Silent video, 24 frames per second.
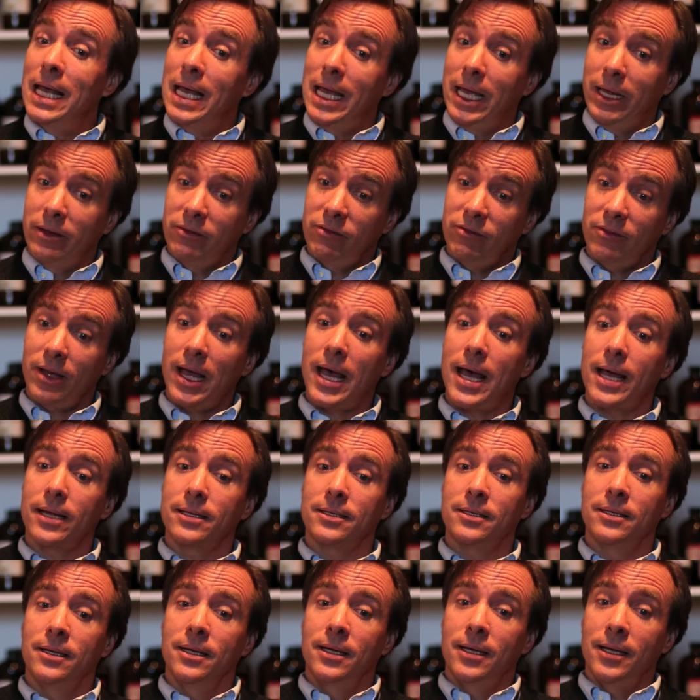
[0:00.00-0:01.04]
In
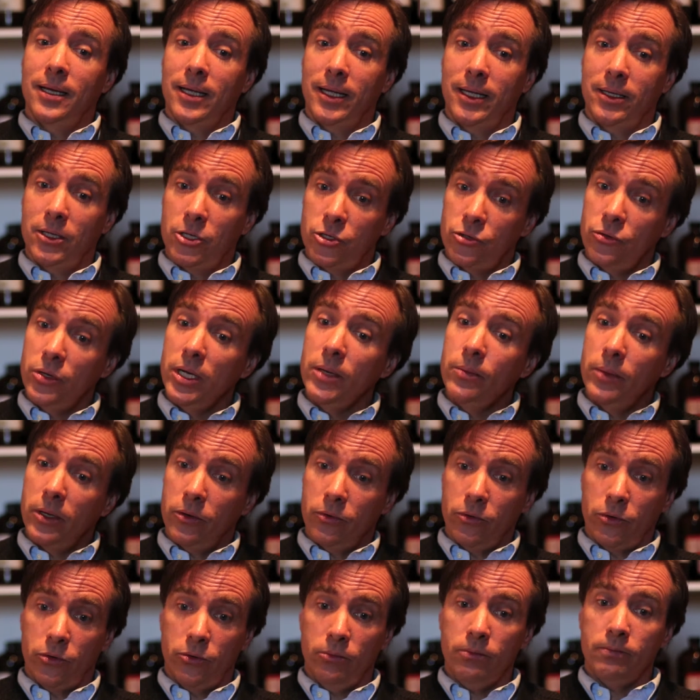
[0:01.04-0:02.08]
fact, in the treatment
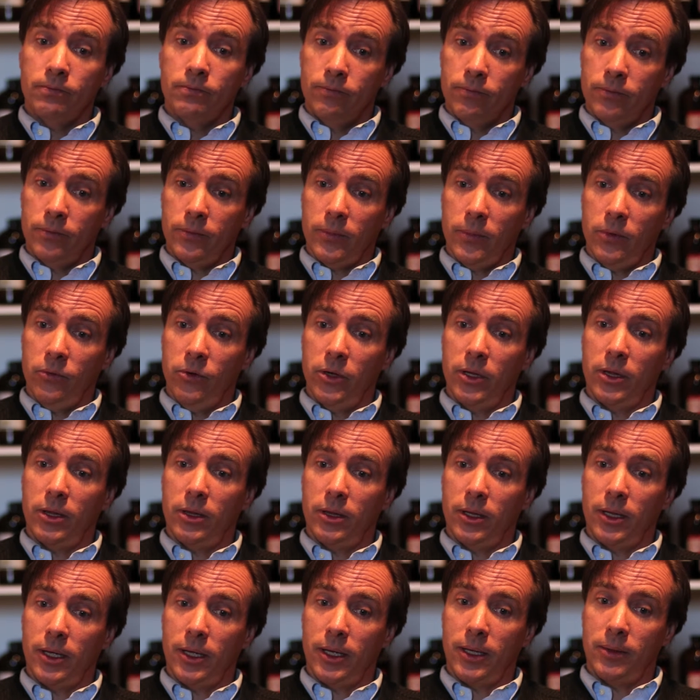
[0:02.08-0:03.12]
room with
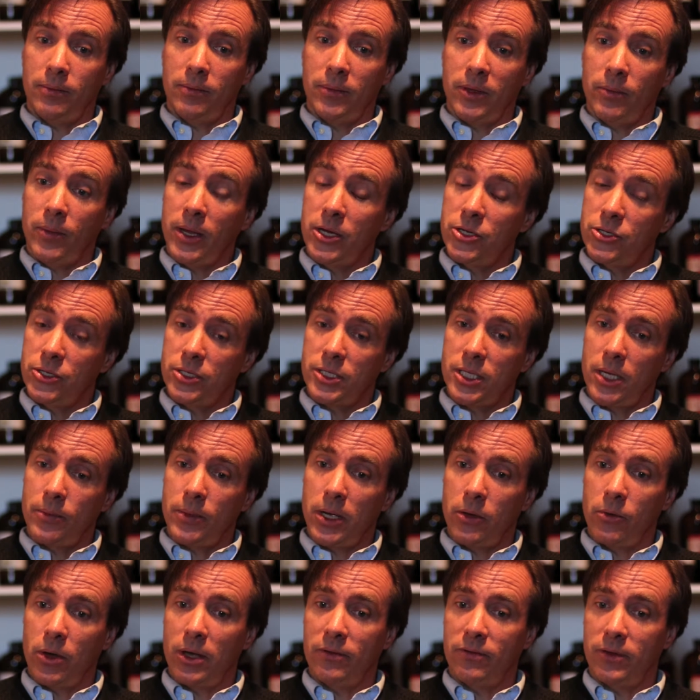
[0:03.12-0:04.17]
the patients that my
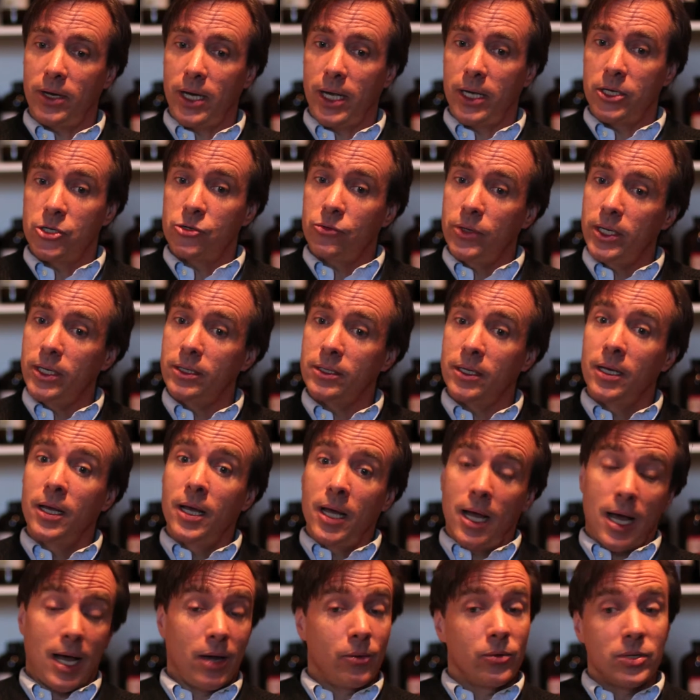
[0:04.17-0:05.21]
wife and I treat,
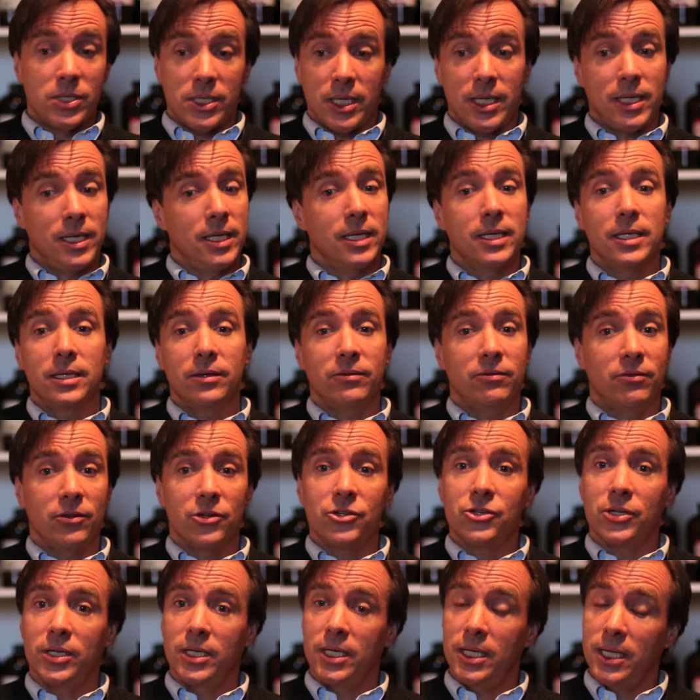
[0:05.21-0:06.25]
I would say yin
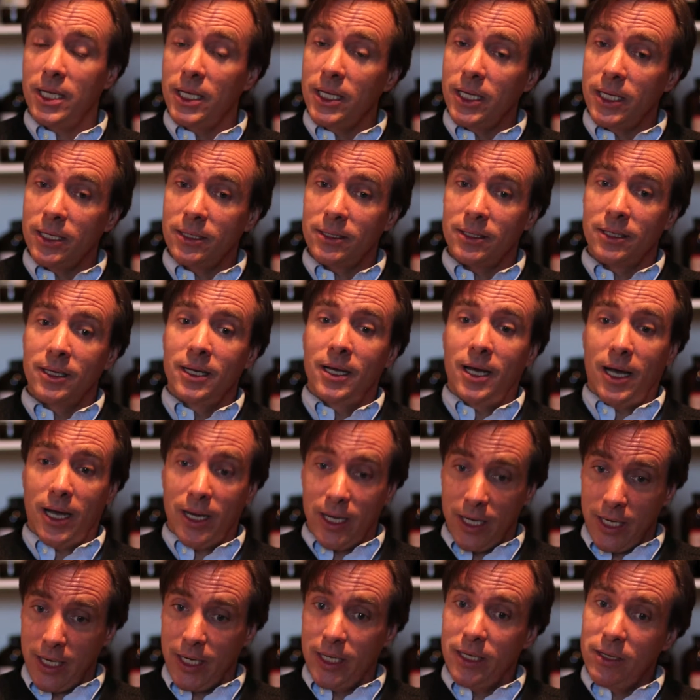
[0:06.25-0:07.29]
deficient heat on
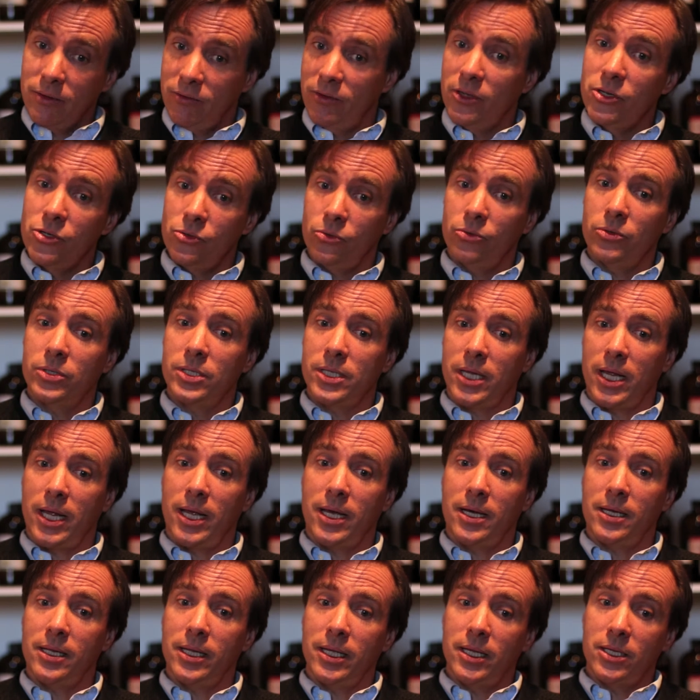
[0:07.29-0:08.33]
an individual
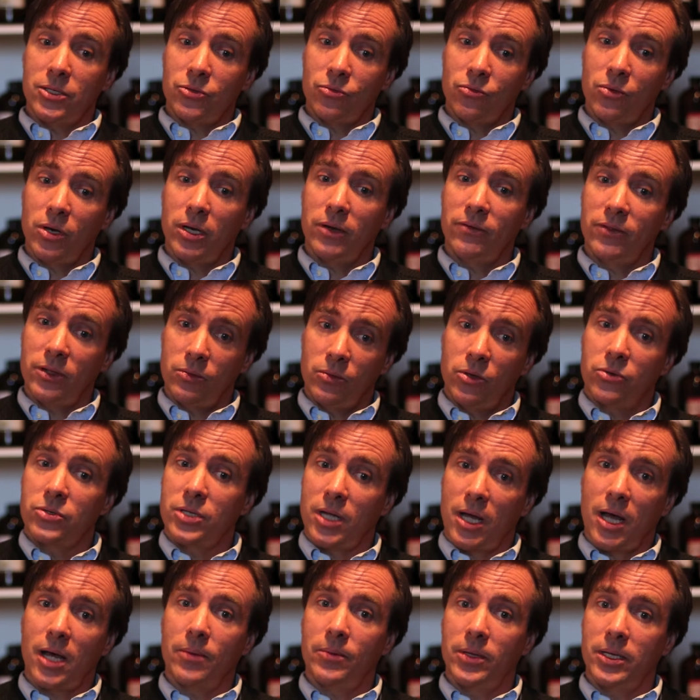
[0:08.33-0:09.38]
scale is one of the most
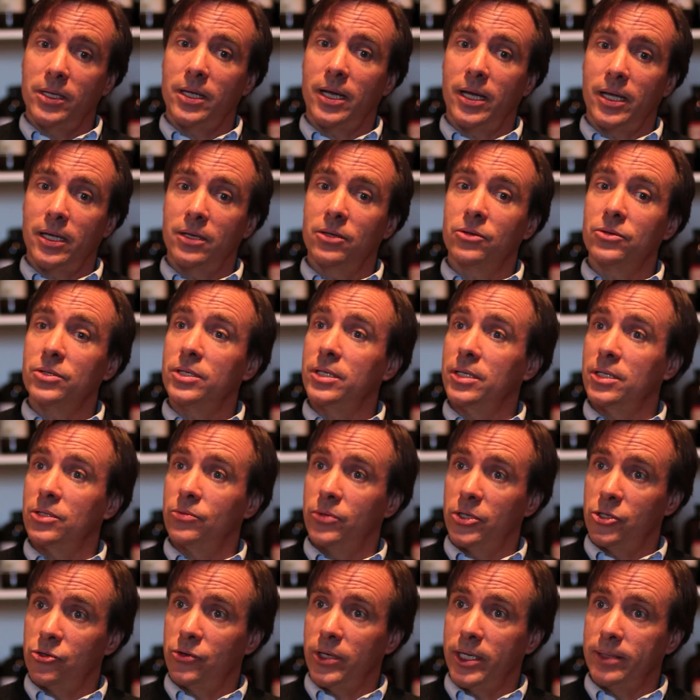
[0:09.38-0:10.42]
common diagnoses
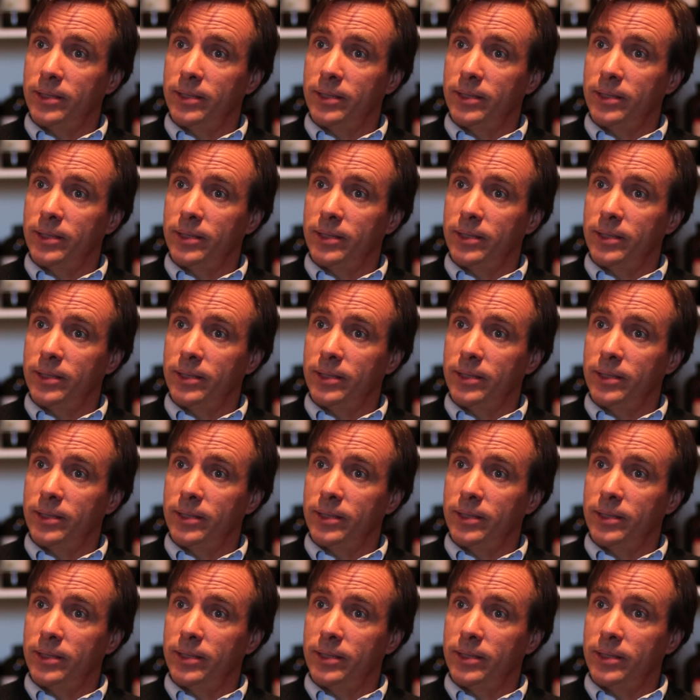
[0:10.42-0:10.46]
we treat.